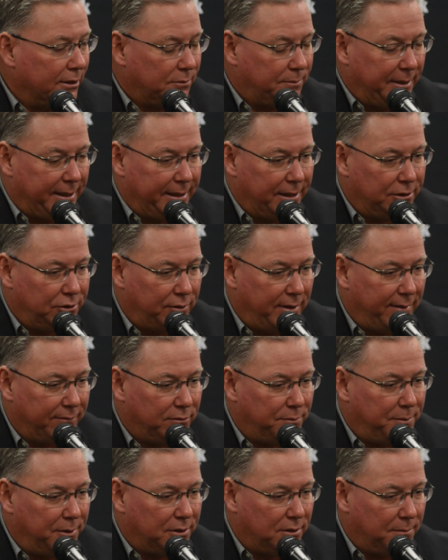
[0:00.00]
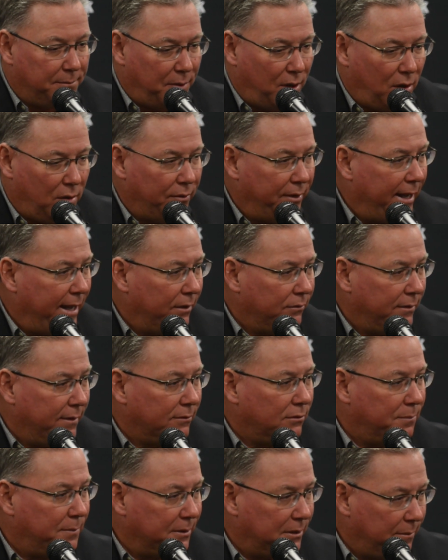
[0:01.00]
is because you have to put the ball down, you
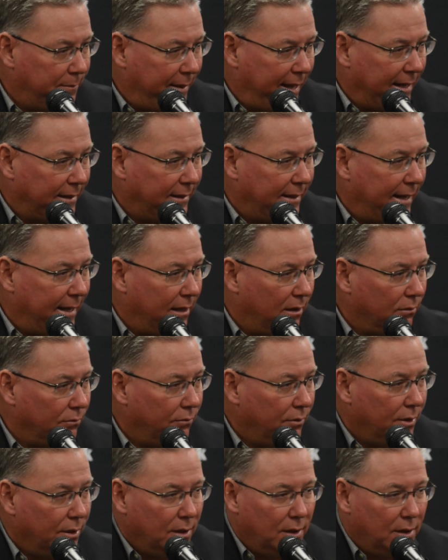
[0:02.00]
have to put the bat down,